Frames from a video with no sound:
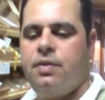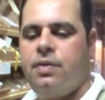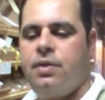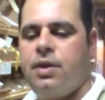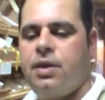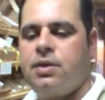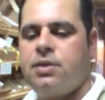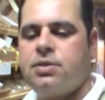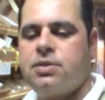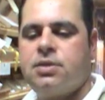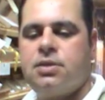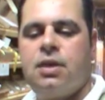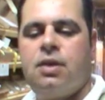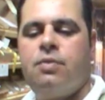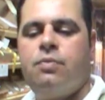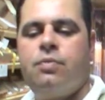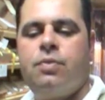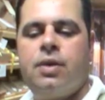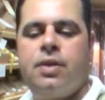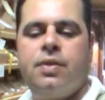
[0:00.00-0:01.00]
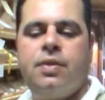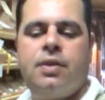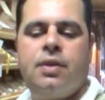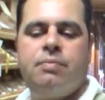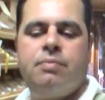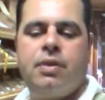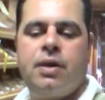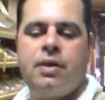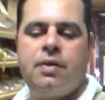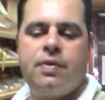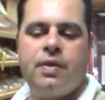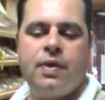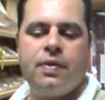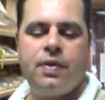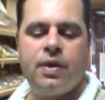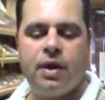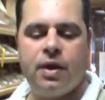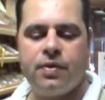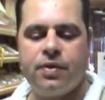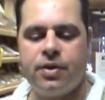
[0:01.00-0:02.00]
There is no one better
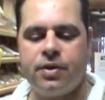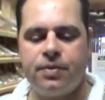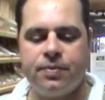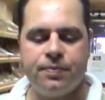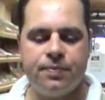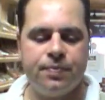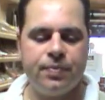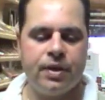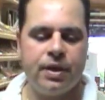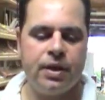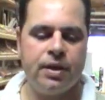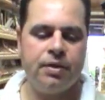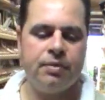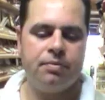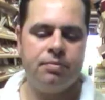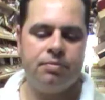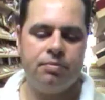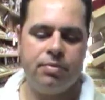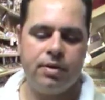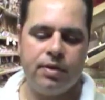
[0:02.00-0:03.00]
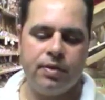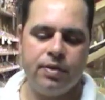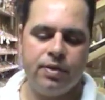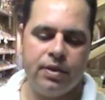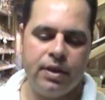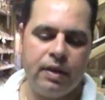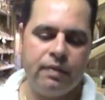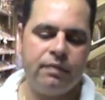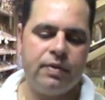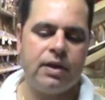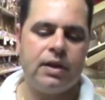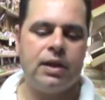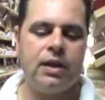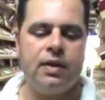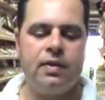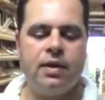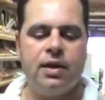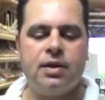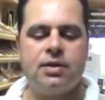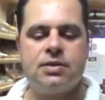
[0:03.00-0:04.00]
than the other, but
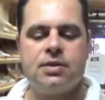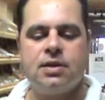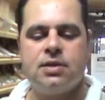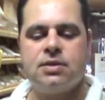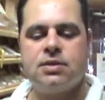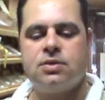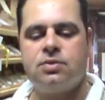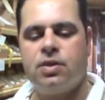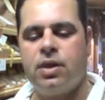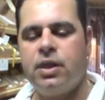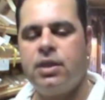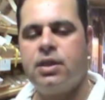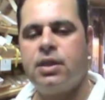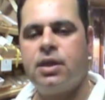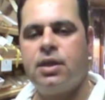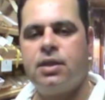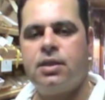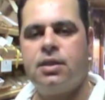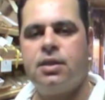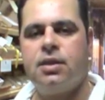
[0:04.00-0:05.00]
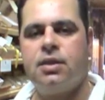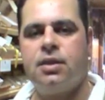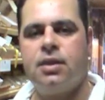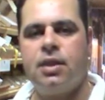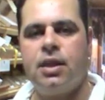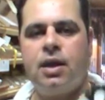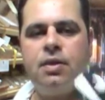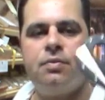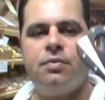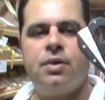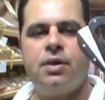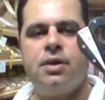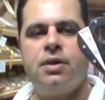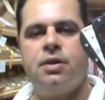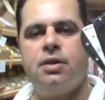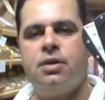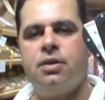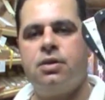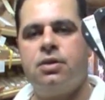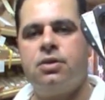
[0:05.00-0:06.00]
definitely there is the straight cut. That one,
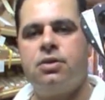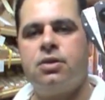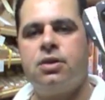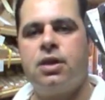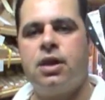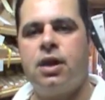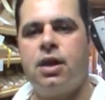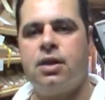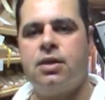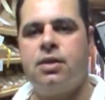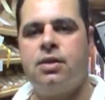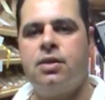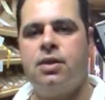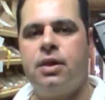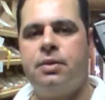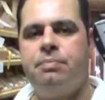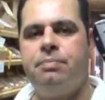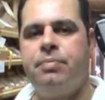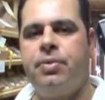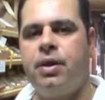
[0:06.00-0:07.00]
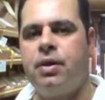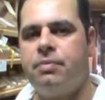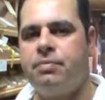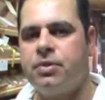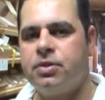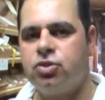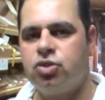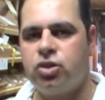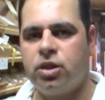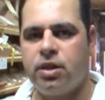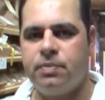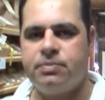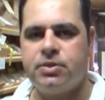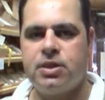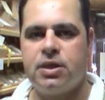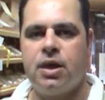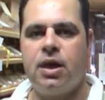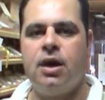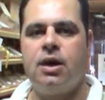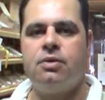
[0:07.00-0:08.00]
it could cut the pyramid shaped
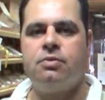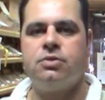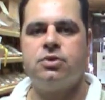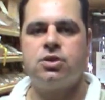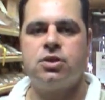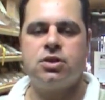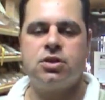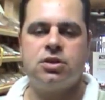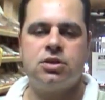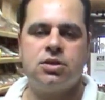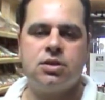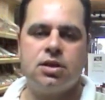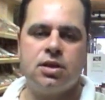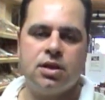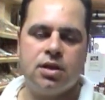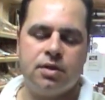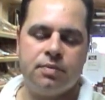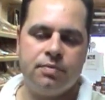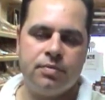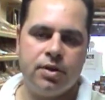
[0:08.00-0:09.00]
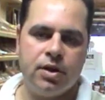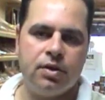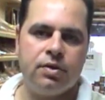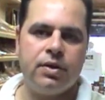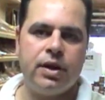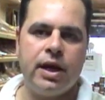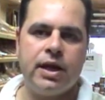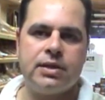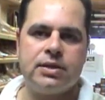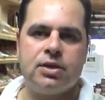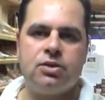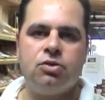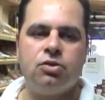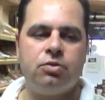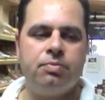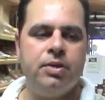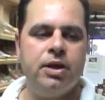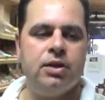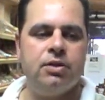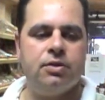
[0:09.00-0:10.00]
cigar, which is known as a
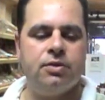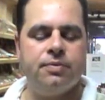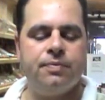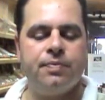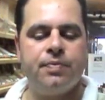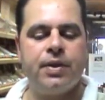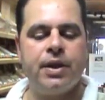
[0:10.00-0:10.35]
torpedo.